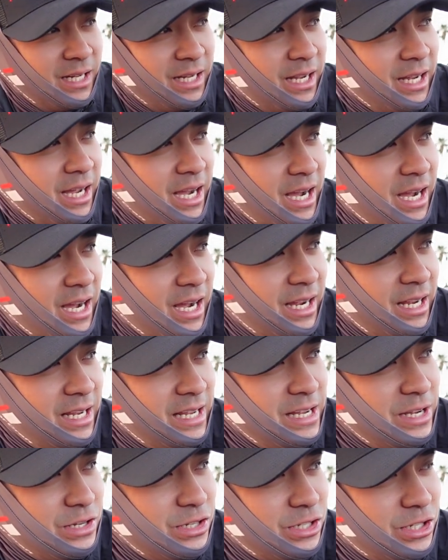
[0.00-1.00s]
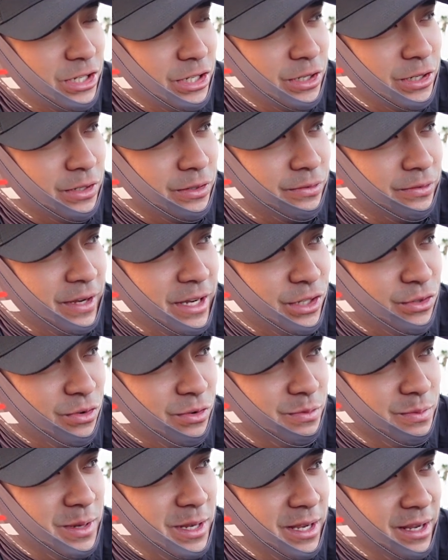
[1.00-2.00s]
He uh, he used to fish
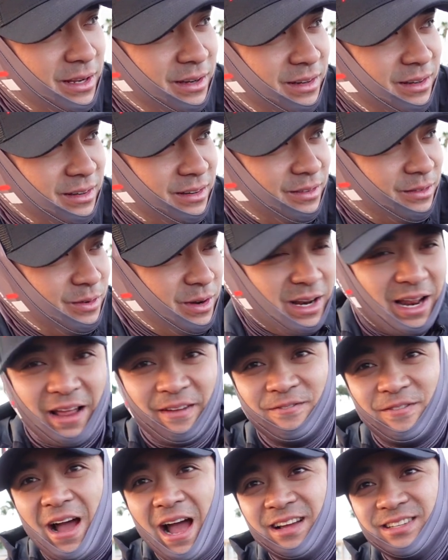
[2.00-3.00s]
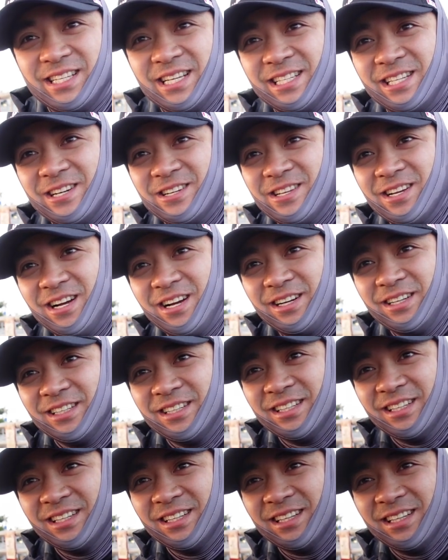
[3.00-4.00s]
with me, what, like five, six years ago?
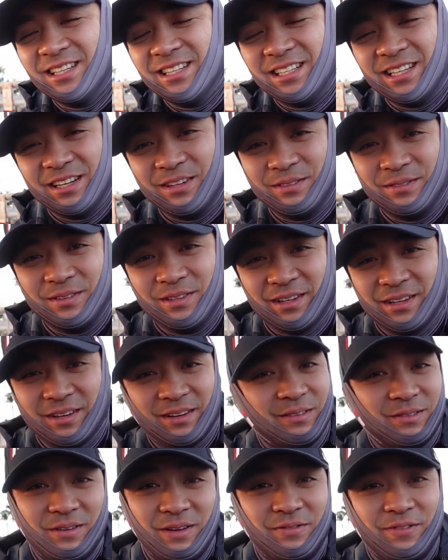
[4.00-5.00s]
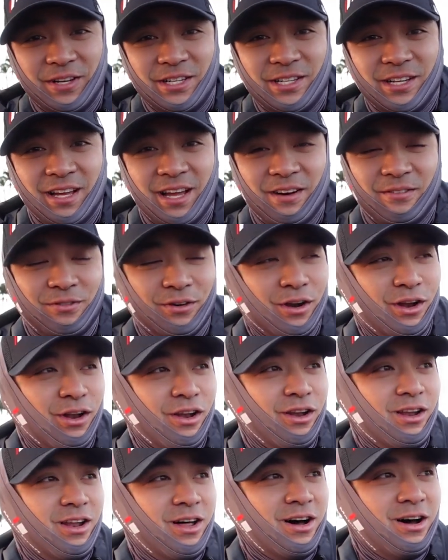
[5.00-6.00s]
Yeah. The, we fished together for a
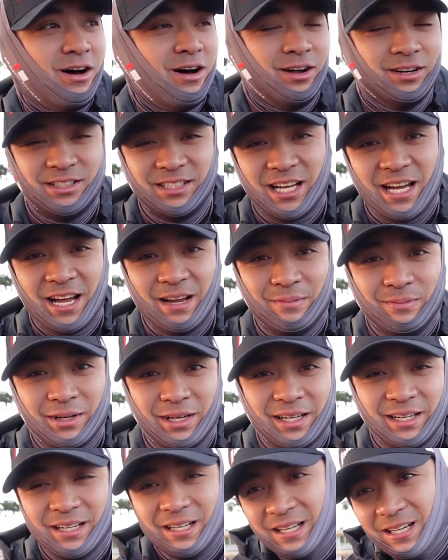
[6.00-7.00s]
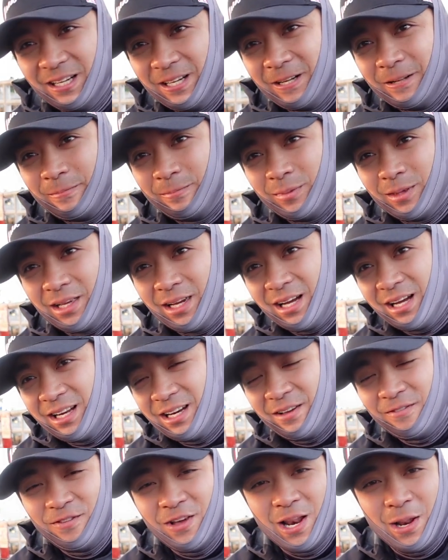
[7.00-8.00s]
long time, but uh,
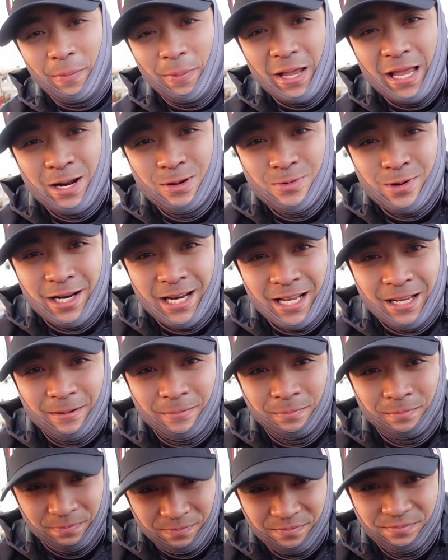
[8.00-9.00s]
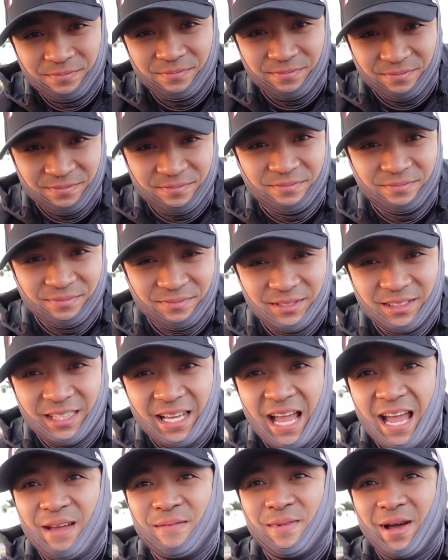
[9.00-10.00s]
the Filipino in him
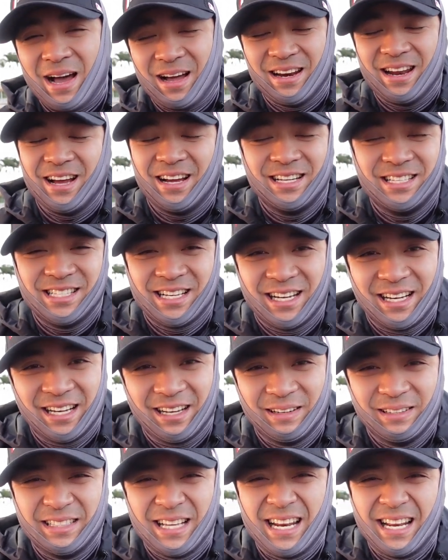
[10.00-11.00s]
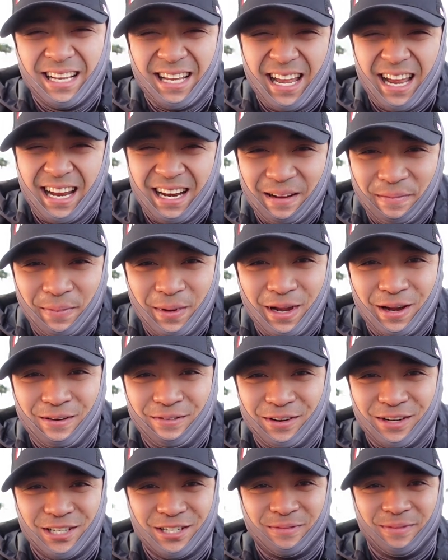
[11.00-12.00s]
came out. Now he's a dedicated pier
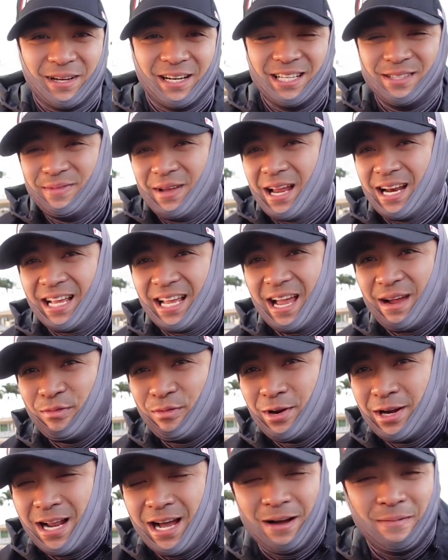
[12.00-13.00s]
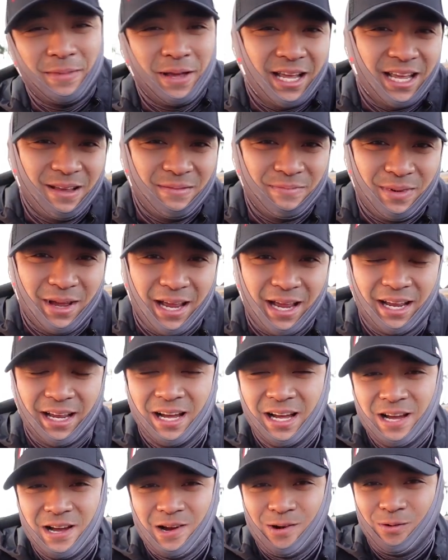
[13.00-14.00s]
fisherman. He's behind the camera right now making bait.
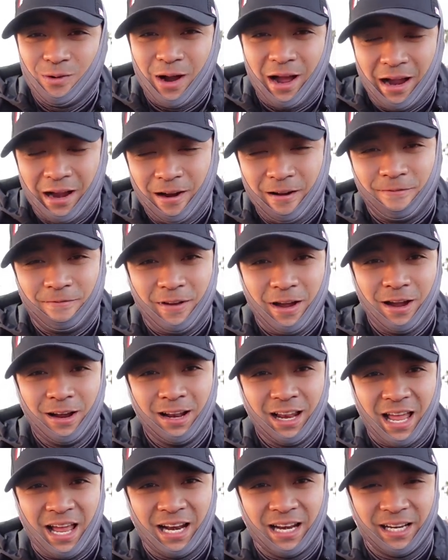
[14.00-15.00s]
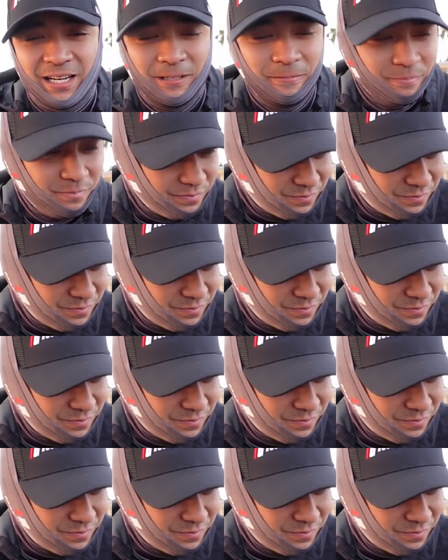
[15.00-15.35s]
We're out here at Ferry Landing